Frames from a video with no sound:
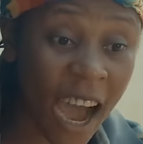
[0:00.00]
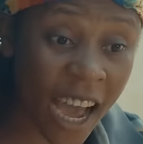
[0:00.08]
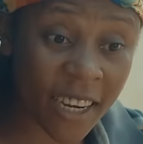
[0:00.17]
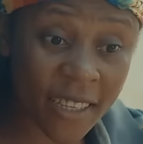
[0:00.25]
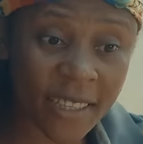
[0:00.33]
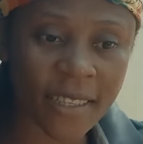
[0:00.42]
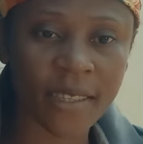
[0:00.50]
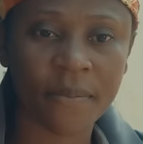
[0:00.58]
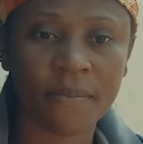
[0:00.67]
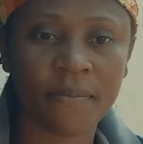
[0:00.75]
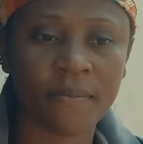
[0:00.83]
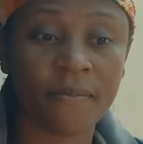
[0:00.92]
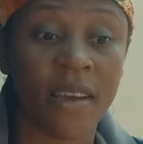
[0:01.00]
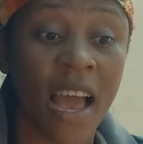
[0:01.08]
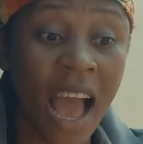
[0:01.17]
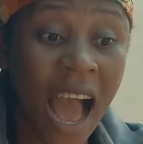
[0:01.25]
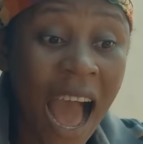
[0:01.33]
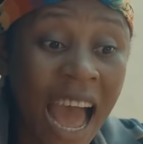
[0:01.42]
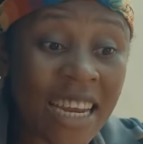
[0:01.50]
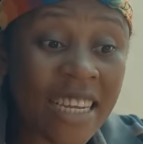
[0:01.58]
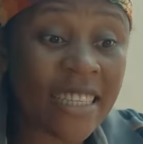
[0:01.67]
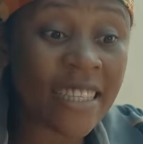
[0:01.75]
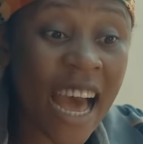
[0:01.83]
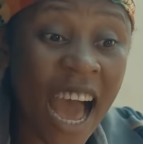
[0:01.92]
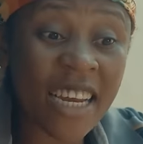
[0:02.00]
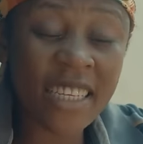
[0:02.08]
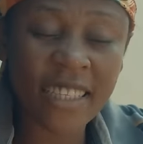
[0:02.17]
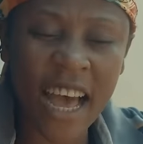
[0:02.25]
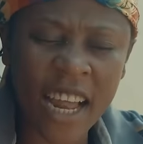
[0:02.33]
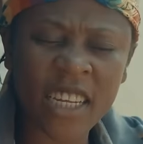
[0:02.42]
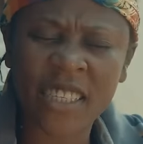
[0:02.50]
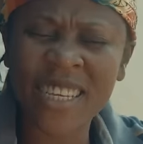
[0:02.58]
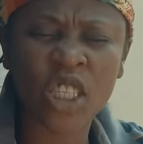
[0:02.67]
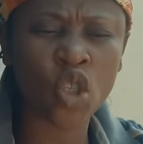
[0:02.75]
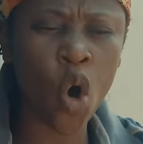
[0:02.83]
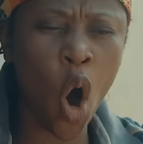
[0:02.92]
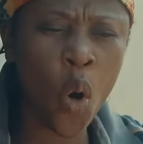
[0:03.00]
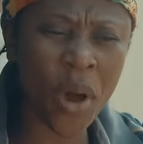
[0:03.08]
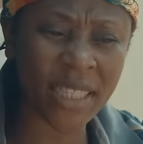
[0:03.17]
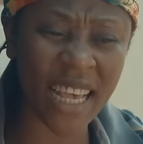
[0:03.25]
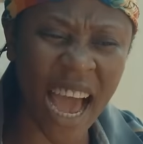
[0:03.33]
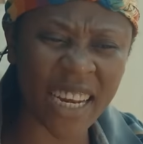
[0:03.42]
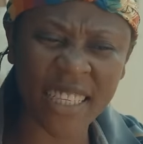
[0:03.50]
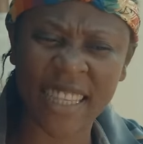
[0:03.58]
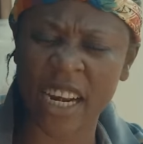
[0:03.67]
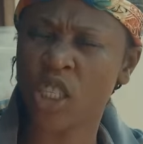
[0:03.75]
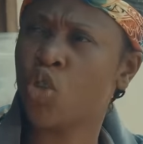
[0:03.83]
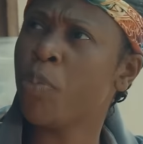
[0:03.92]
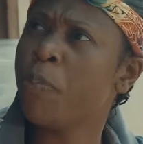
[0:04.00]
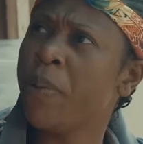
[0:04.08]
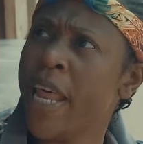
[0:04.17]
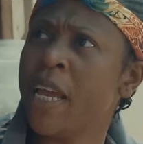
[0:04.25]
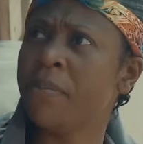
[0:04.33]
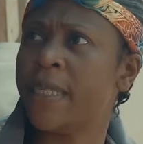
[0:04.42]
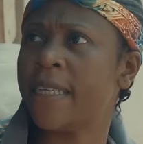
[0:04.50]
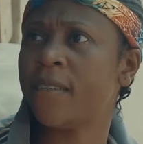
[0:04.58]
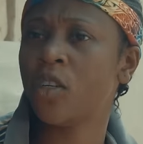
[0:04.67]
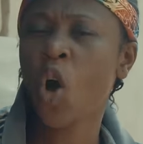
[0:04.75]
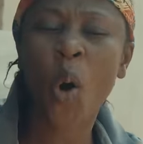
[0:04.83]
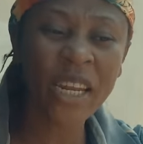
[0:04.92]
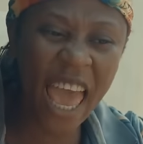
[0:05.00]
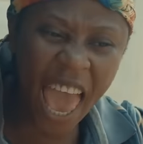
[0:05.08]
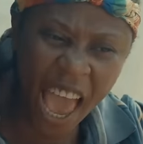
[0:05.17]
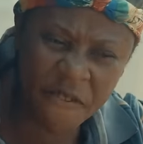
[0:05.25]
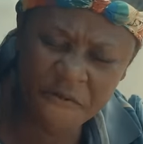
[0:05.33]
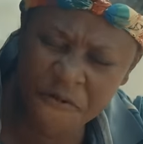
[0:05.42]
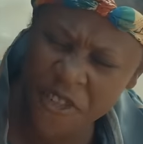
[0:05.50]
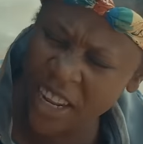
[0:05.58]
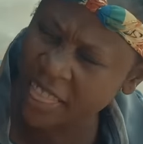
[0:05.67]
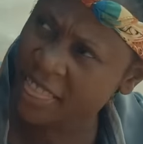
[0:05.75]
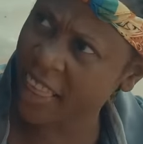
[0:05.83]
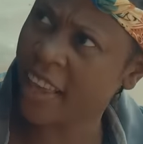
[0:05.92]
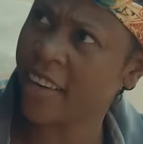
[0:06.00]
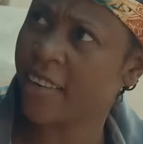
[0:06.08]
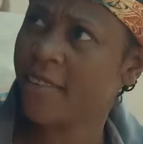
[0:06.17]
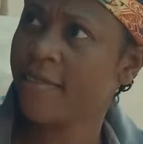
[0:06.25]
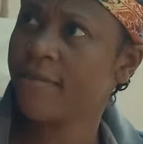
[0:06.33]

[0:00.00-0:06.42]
Alice. It's always Alice that is to be blamed on everything.